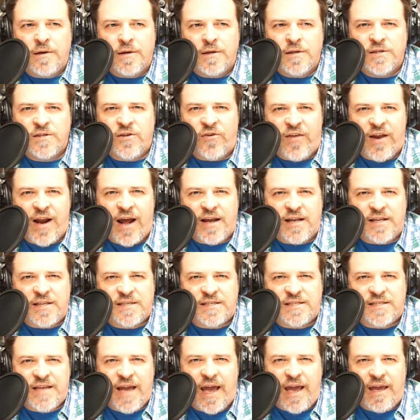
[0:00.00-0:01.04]
so that I could
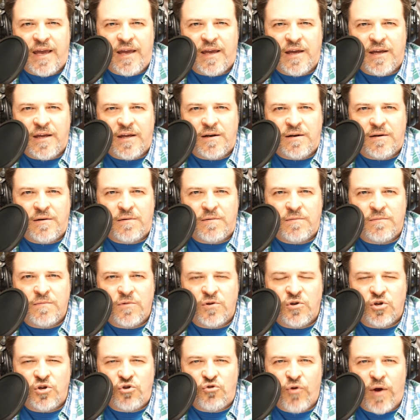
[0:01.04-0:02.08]
stay in
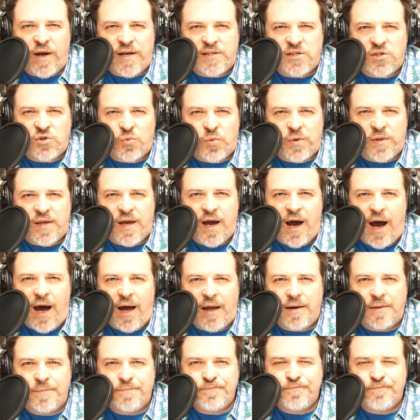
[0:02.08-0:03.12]
good graces with God.